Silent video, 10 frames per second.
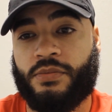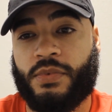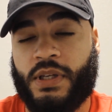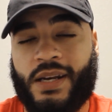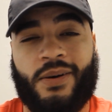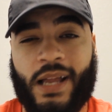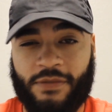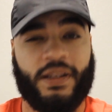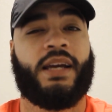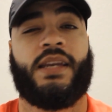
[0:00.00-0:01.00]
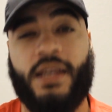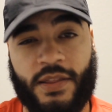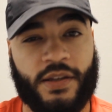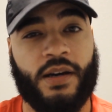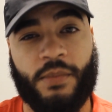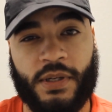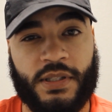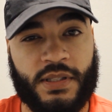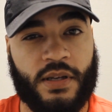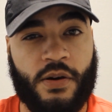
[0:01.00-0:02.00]
I feel like Keith Thurman
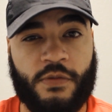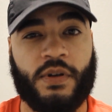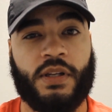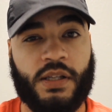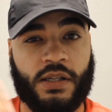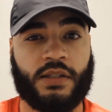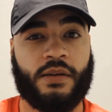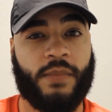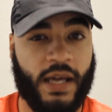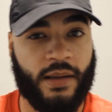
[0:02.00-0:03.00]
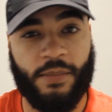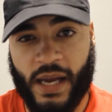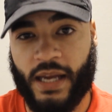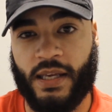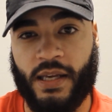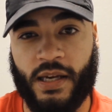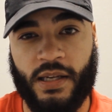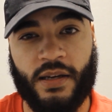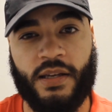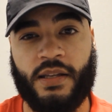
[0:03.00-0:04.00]
just overlooked Manny
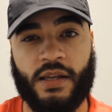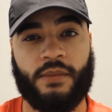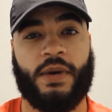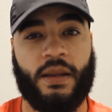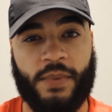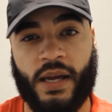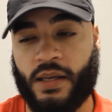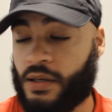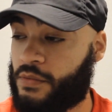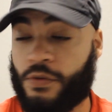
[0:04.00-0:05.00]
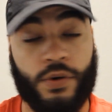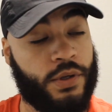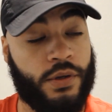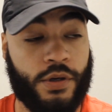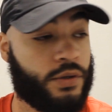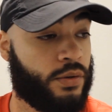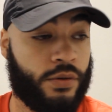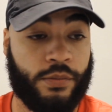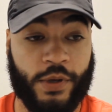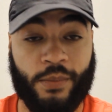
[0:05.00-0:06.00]
Pacquiao. You look at Manny Pacquiao, he's 40 years
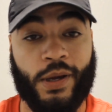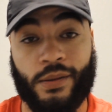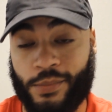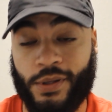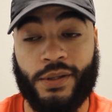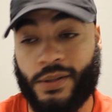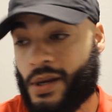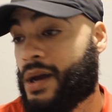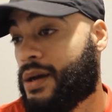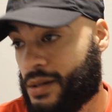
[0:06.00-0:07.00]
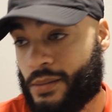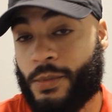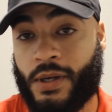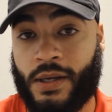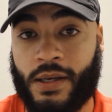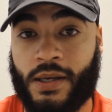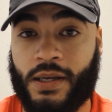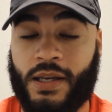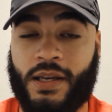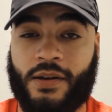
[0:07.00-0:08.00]
old, man. I'm about to beat this guy up.
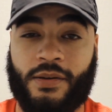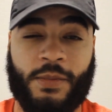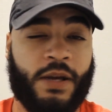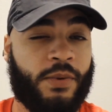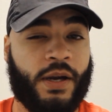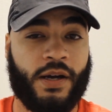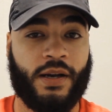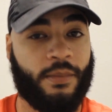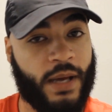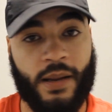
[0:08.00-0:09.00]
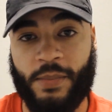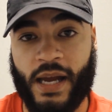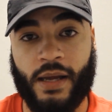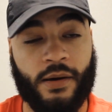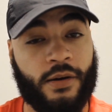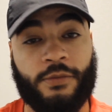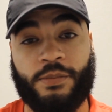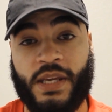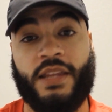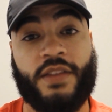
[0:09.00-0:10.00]
And then we heard that
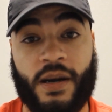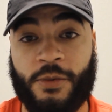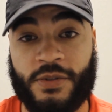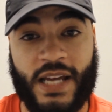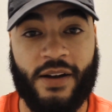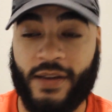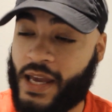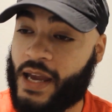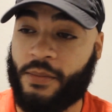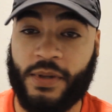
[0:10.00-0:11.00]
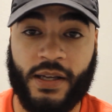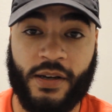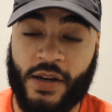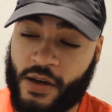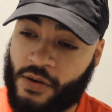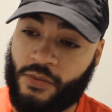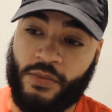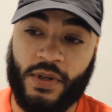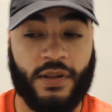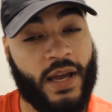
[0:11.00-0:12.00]
Keith Thurman was out gambling
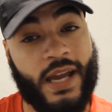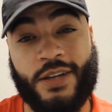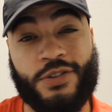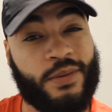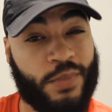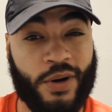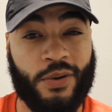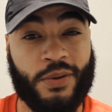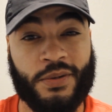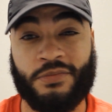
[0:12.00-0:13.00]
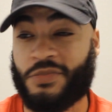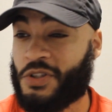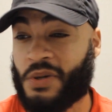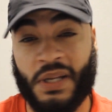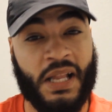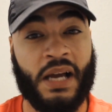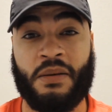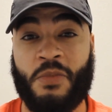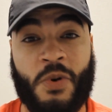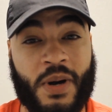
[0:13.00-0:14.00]
with Adrian Broner 2 o'clock
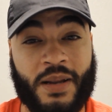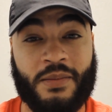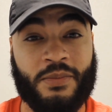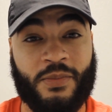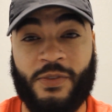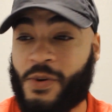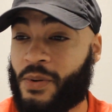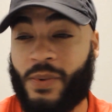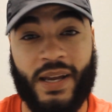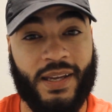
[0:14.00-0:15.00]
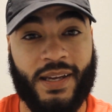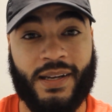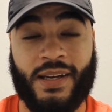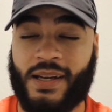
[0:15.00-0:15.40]
in the morning before the weigh-in.